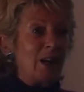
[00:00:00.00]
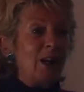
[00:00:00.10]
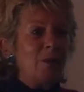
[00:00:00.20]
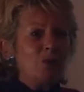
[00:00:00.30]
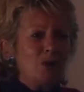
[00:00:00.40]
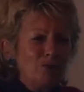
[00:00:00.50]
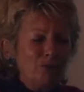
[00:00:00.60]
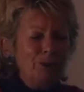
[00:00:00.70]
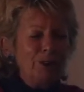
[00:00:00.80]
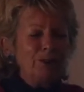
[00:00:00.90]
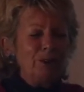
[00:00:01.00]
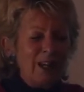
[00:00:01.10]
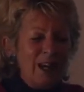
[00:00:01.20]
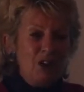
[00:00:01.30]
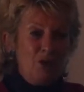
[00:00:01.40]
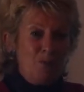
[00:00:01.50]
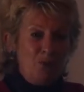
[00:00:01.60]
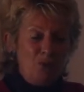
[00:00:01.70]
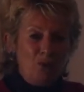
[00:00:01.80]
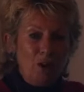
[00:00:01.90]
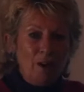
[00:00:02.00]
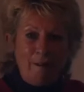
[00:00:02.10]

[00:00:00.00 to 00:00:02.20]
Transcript: And it was a real, tangible,